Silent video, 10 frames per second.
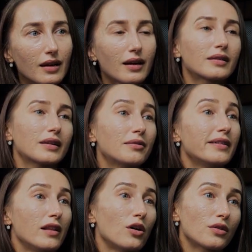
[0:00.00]
And if
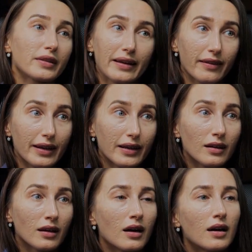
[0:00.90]
you learned
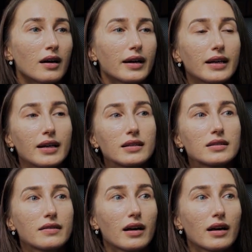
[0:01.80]
anything, it's